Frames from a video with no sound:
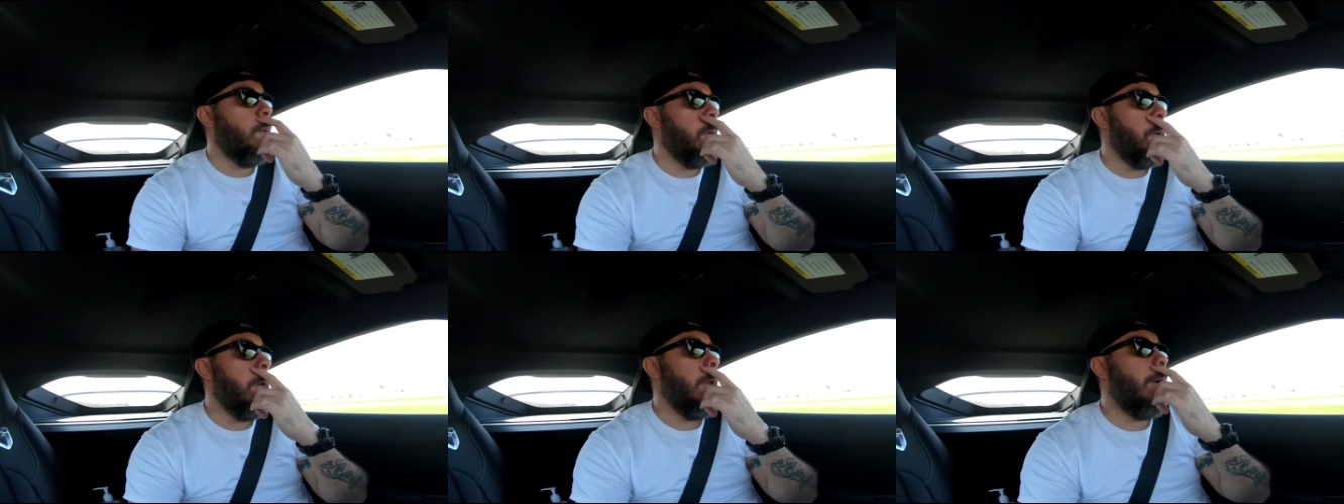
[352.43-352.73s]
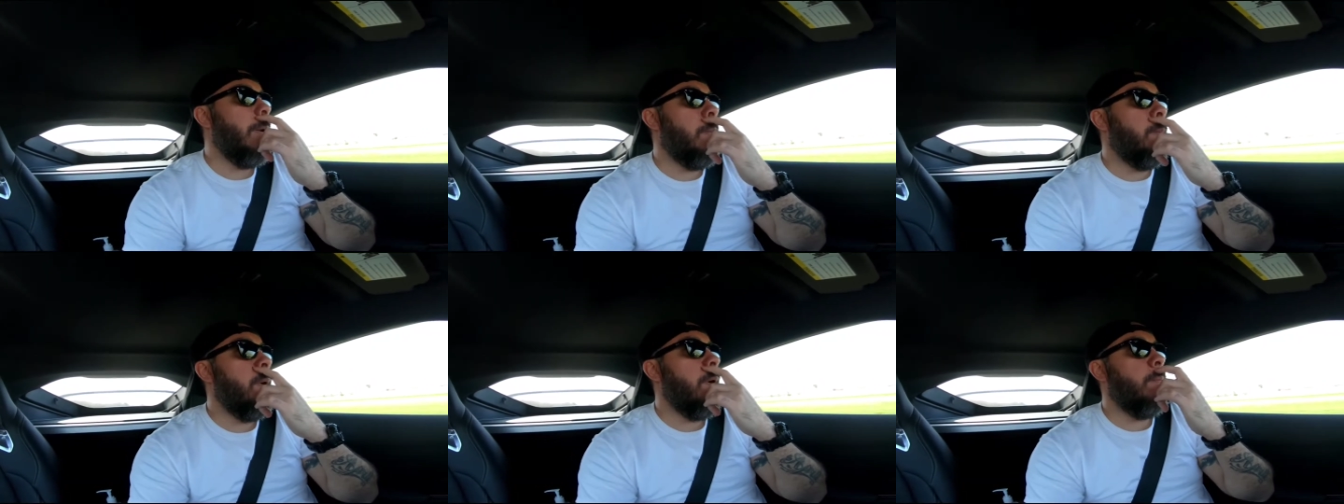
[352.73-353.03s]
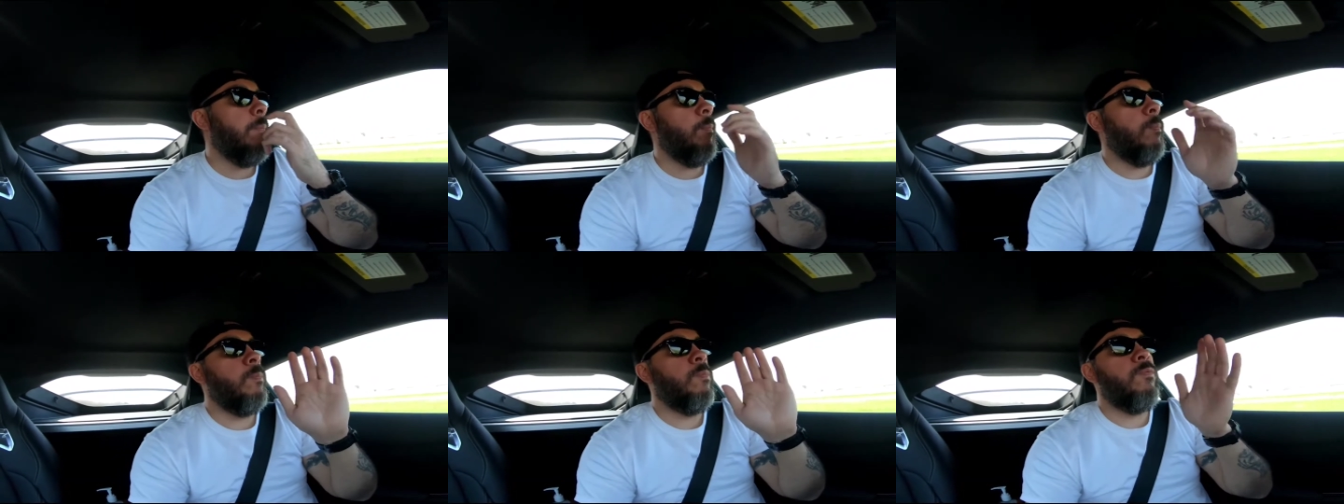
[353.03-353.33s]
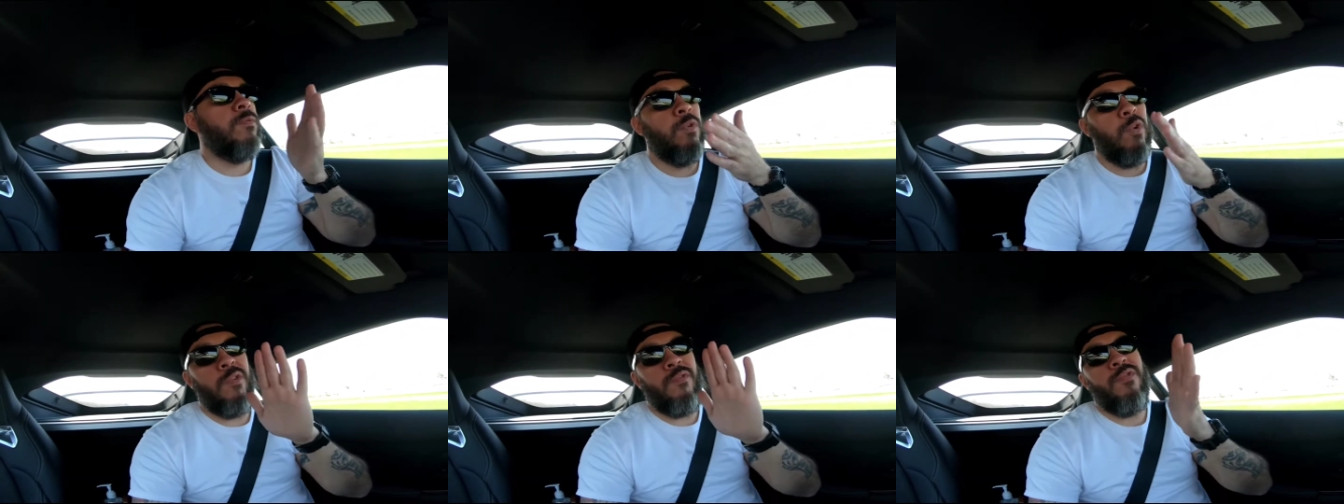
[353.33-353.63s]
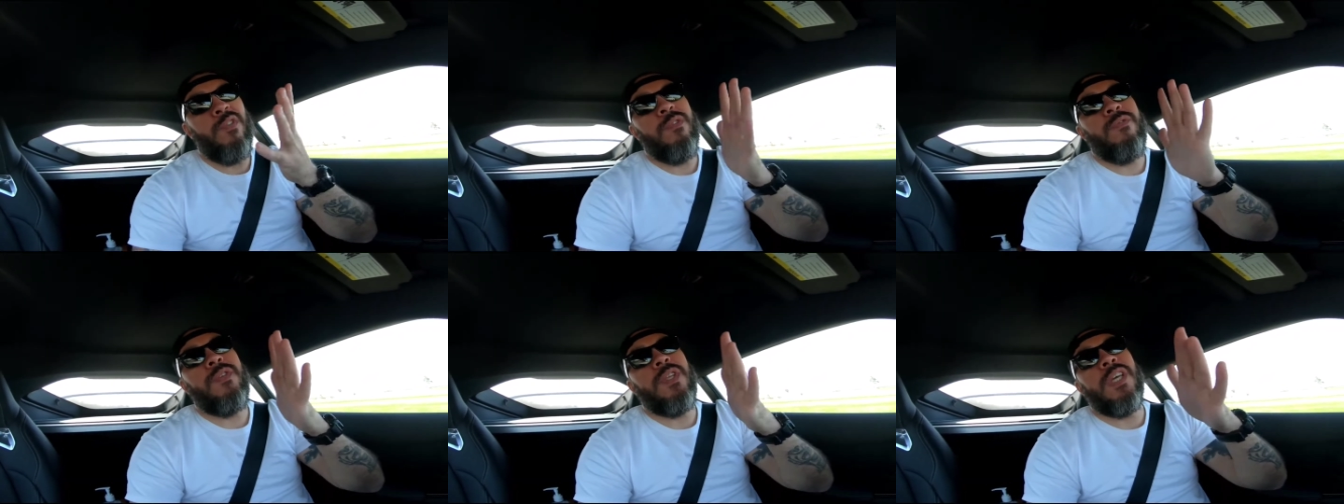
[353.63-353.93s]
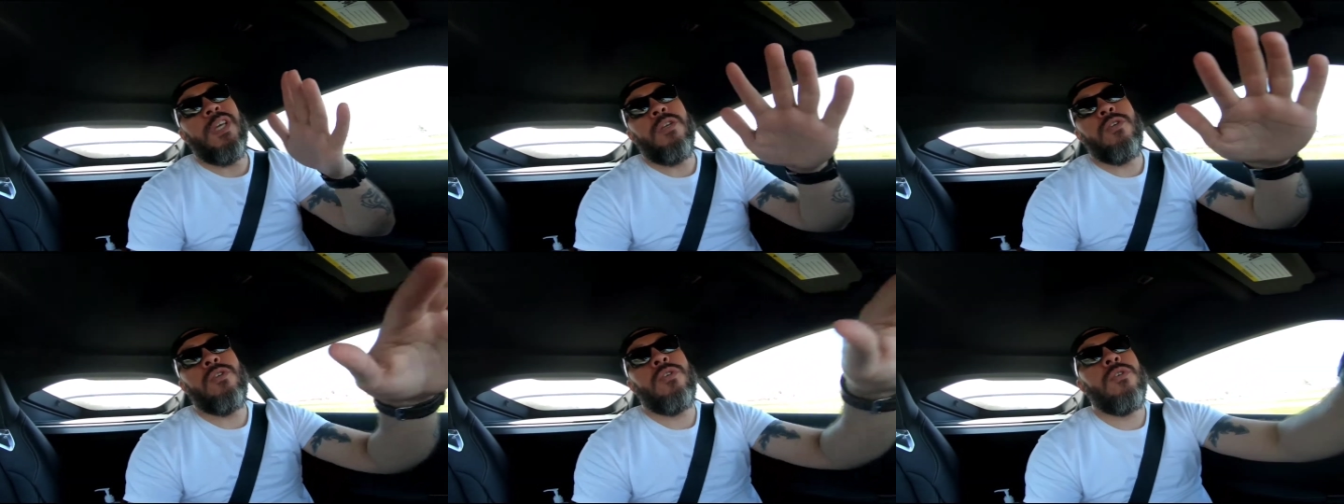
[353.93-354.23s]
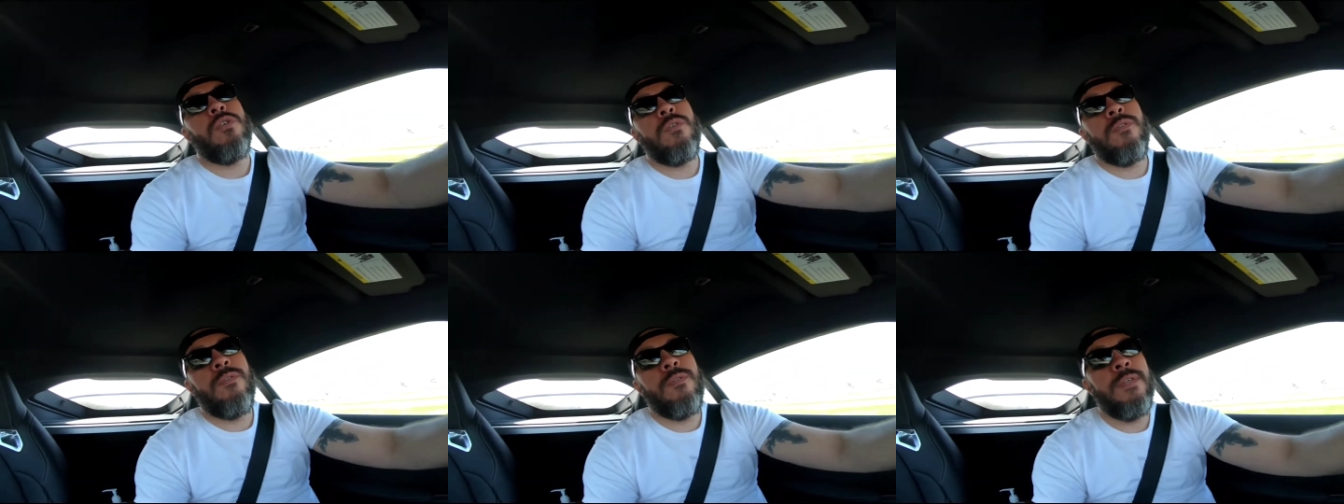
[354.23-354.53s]
Putting down about
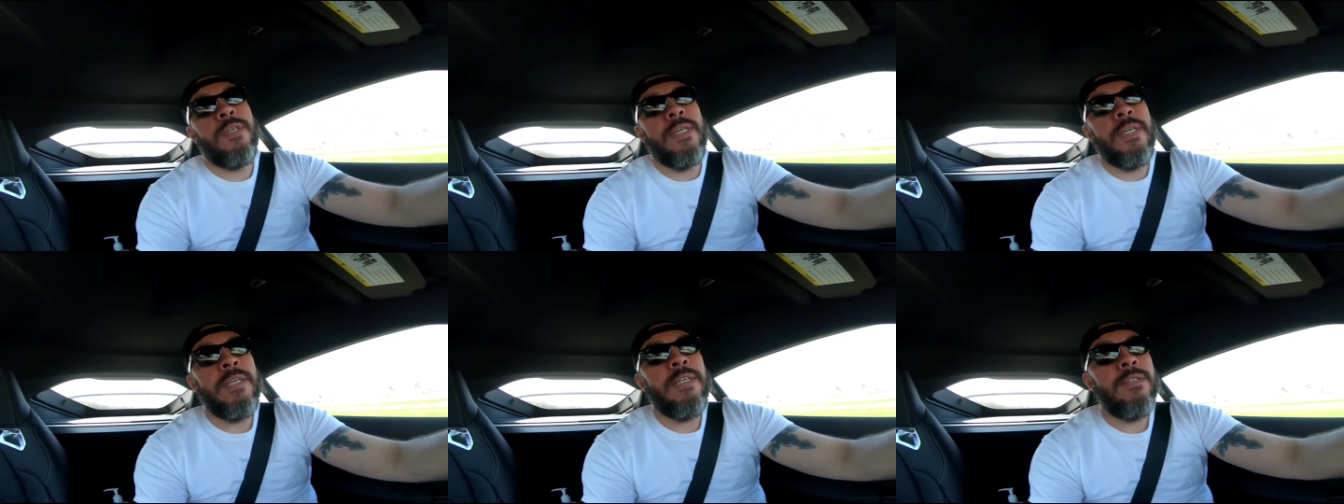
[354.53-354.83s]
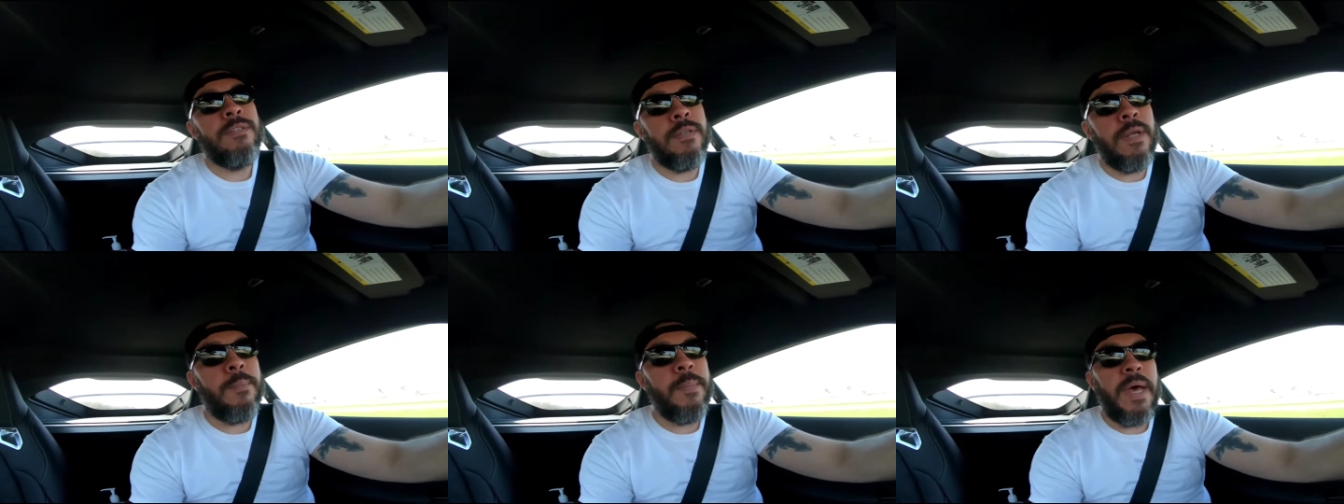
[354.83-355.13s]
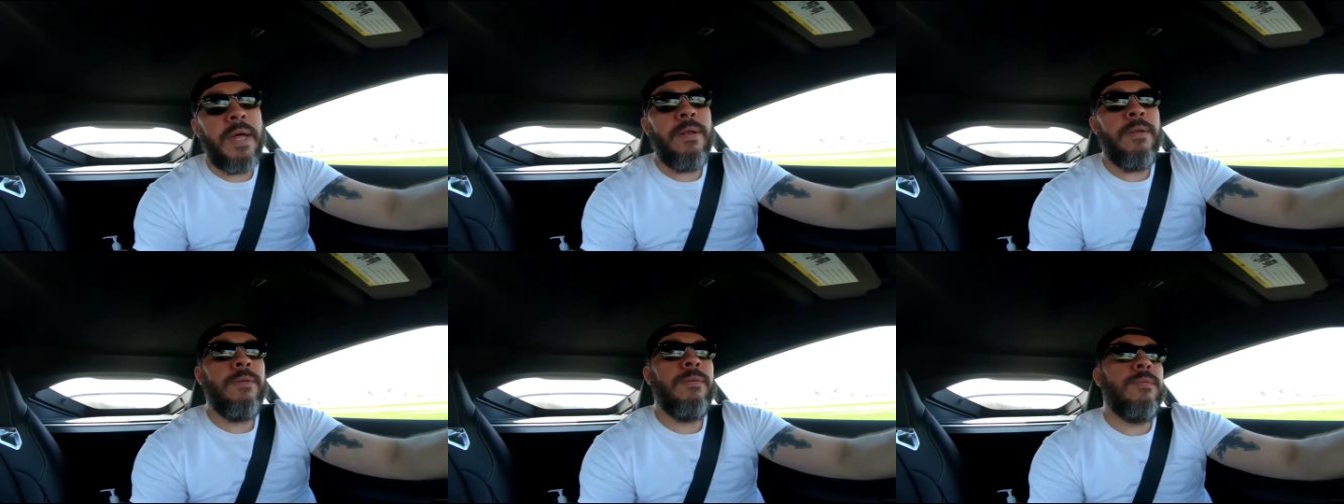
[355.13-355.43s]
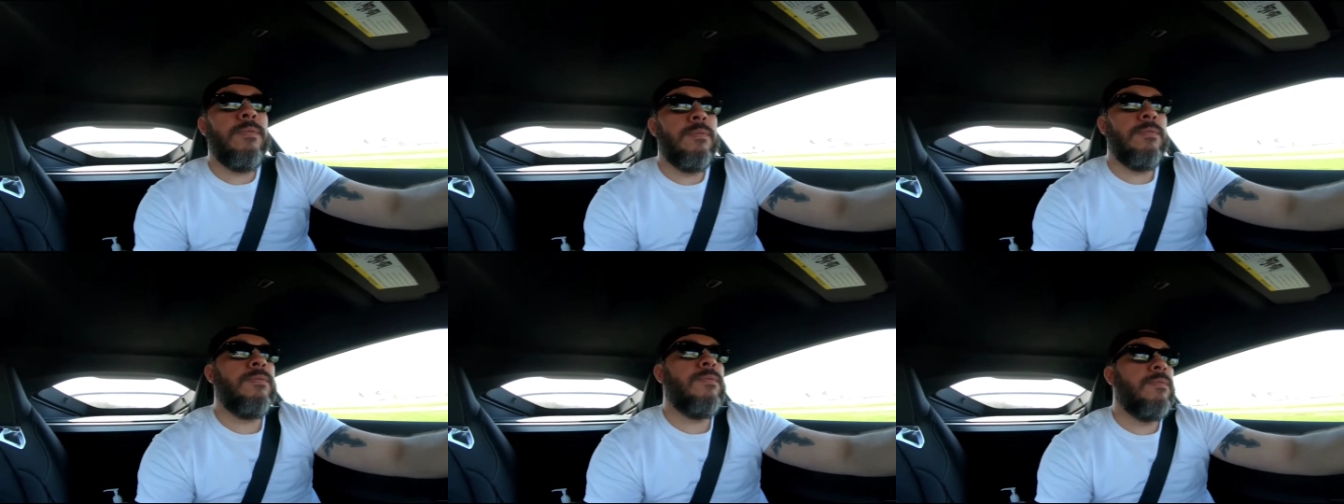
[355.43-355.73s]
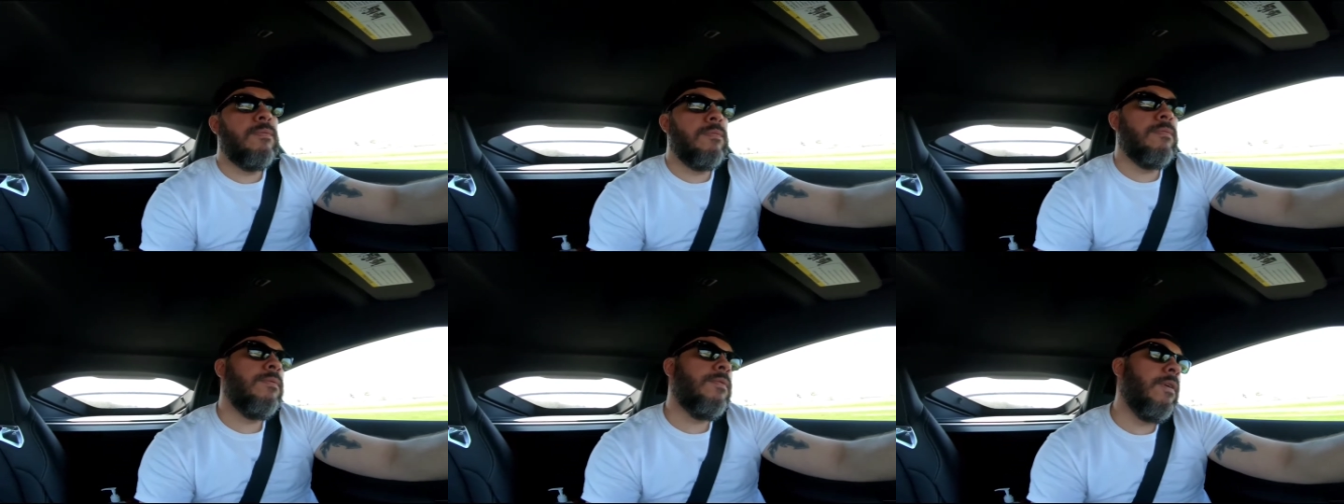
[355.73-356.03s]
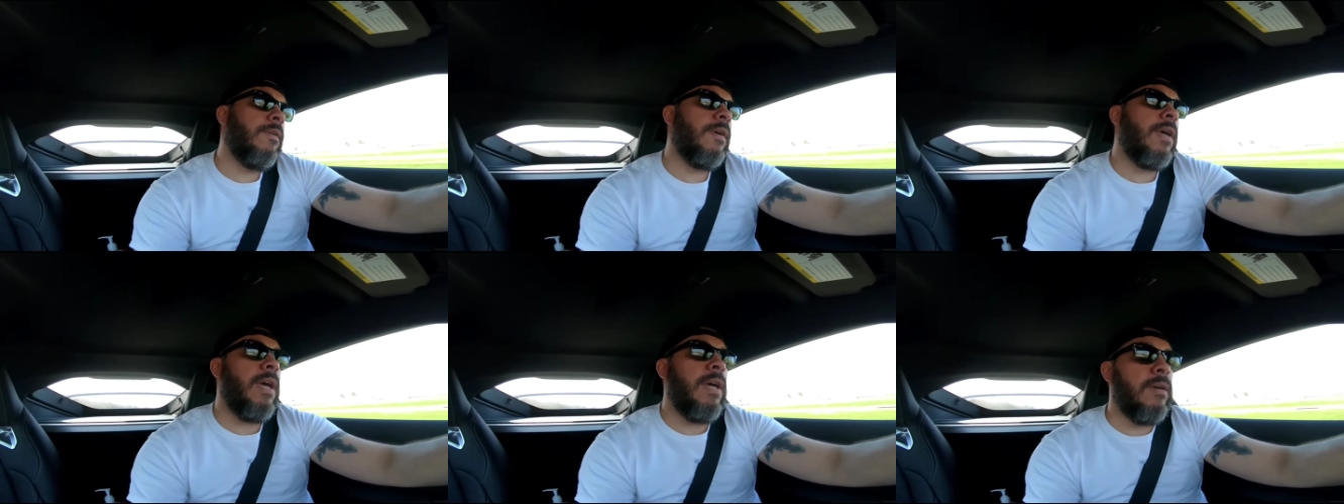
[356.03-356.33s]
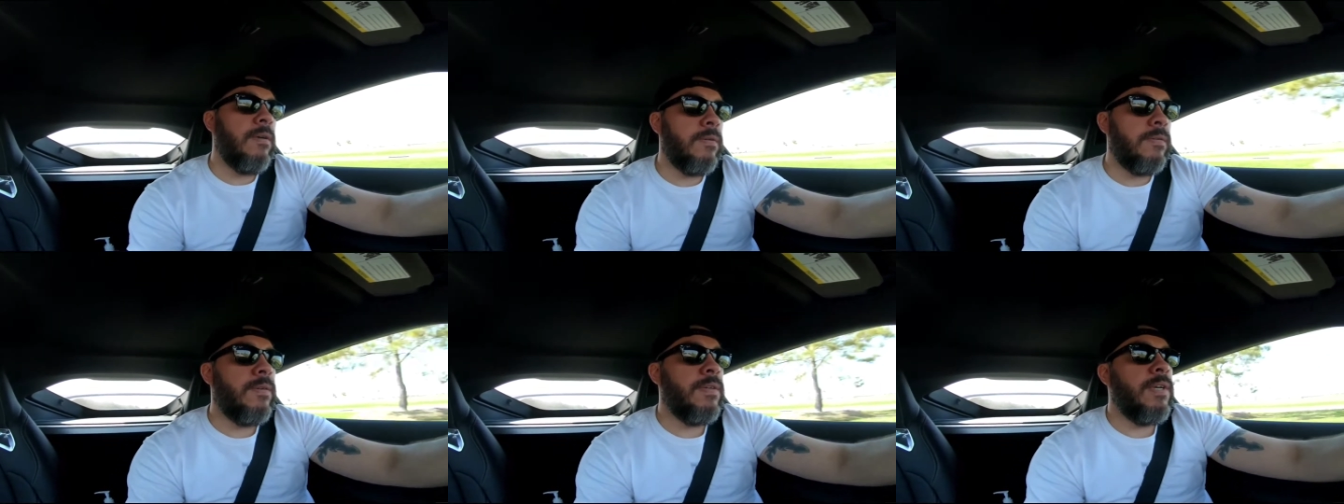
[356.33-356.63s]
450-ish. It's not bad
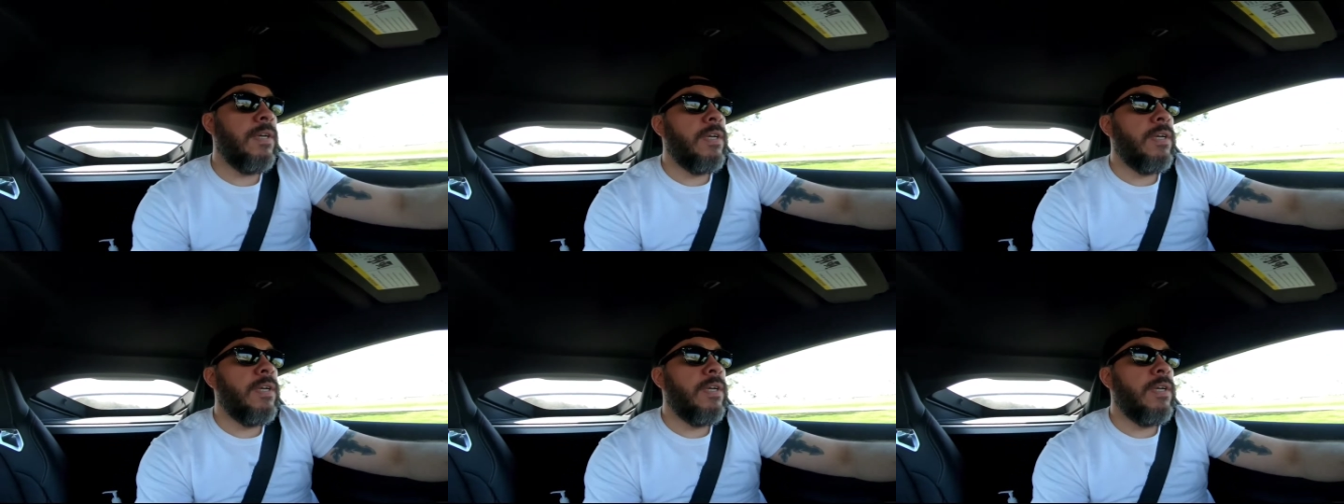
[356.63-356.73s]
okay.